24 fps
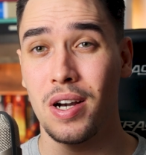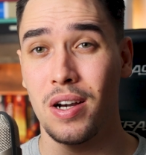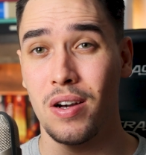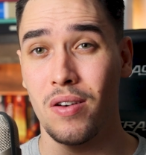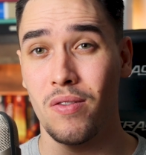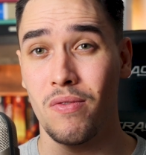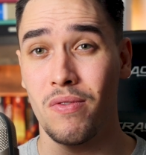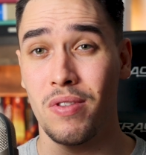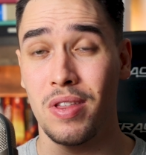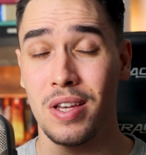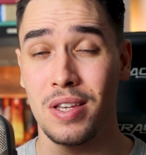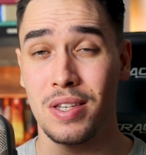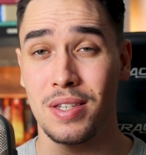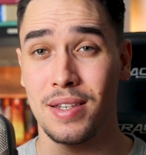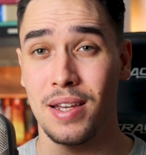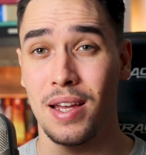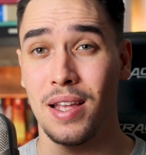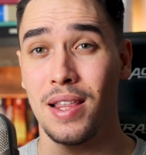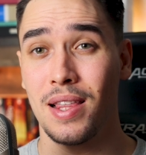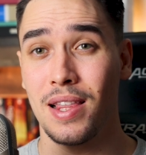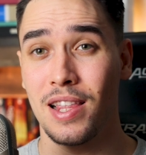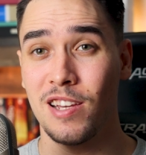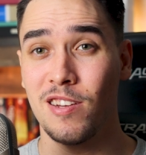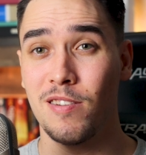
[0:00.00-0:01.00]
of The
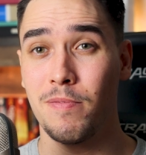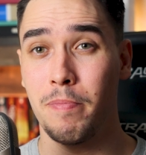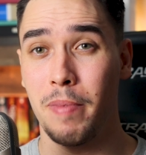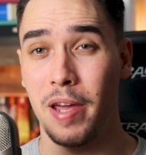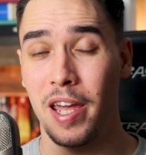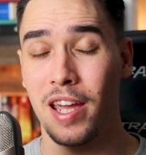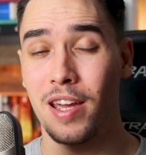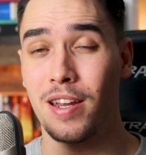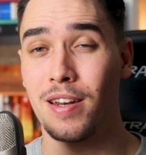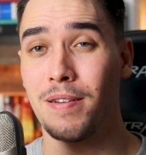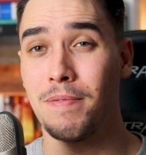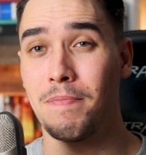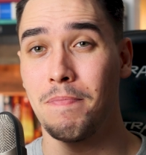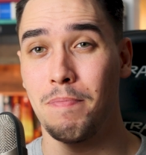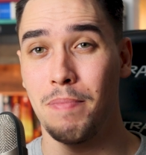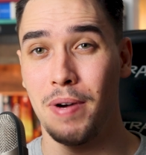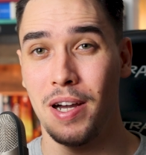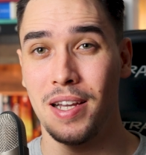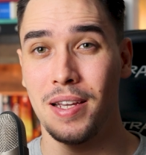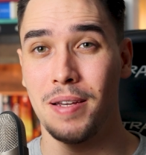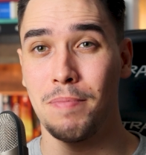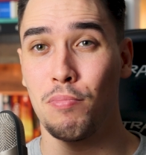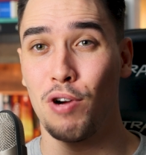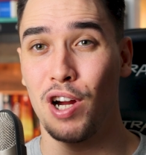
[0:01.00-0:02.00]
Sunlit Man
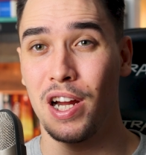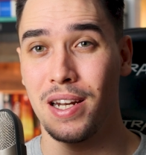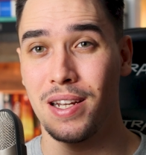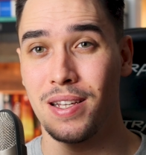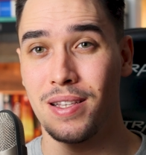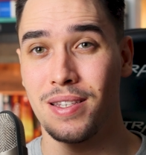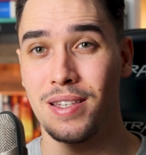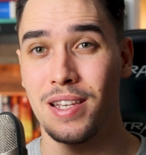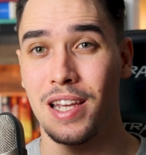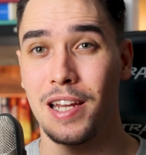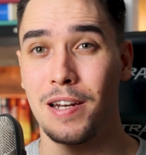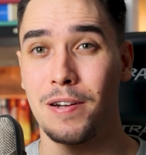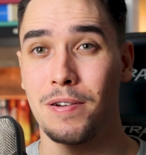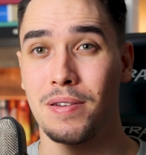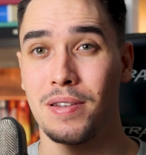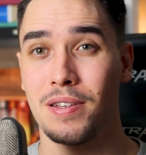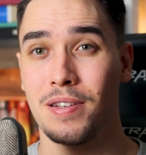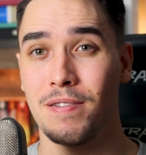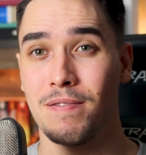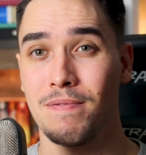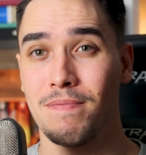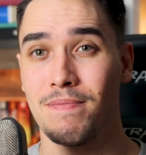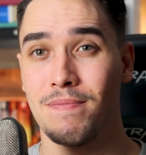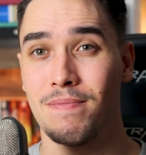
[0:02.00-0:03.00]
by Brandon
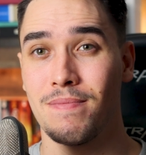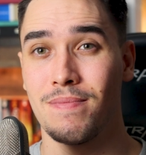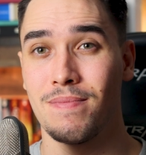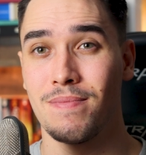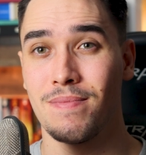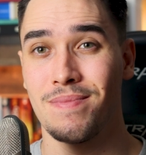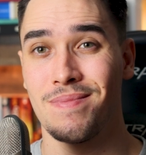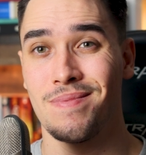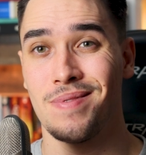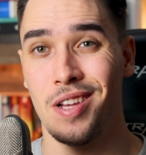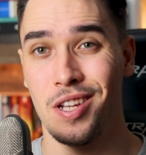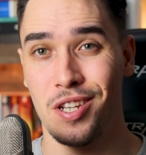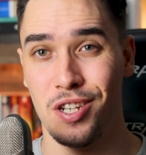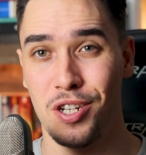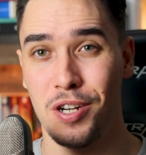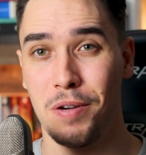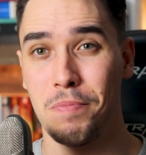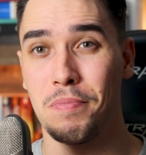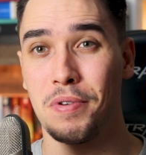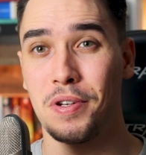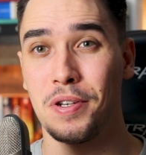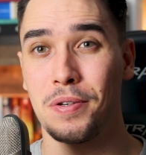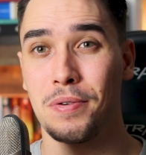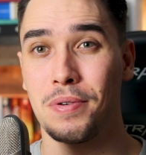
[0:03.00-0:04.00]
Sanderson. Let's
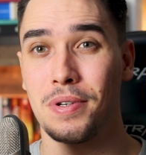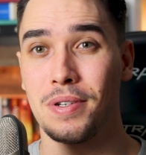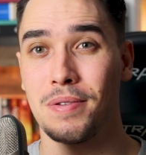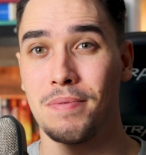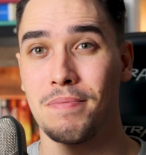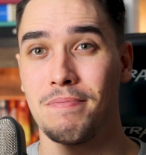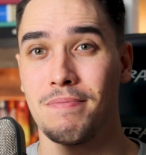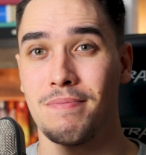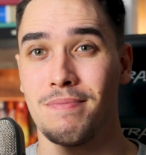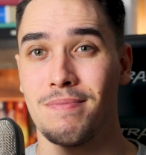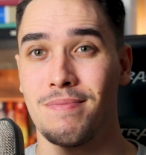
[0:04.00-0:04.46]
jump into it.